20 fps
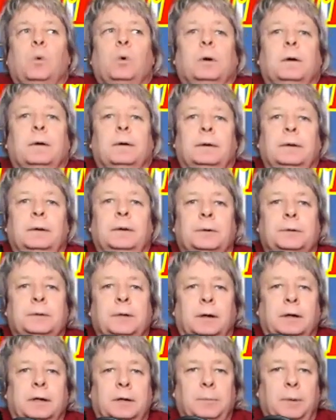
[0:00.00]
where you're
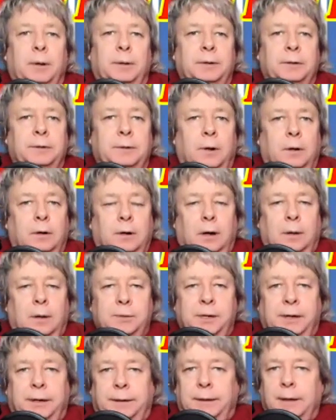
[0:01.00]
talking about the dark
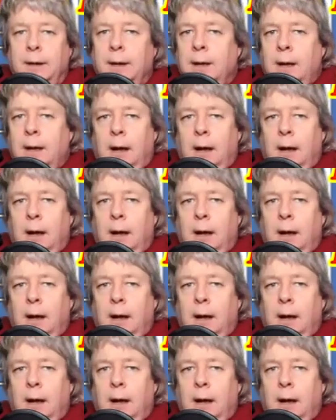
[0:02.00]
object.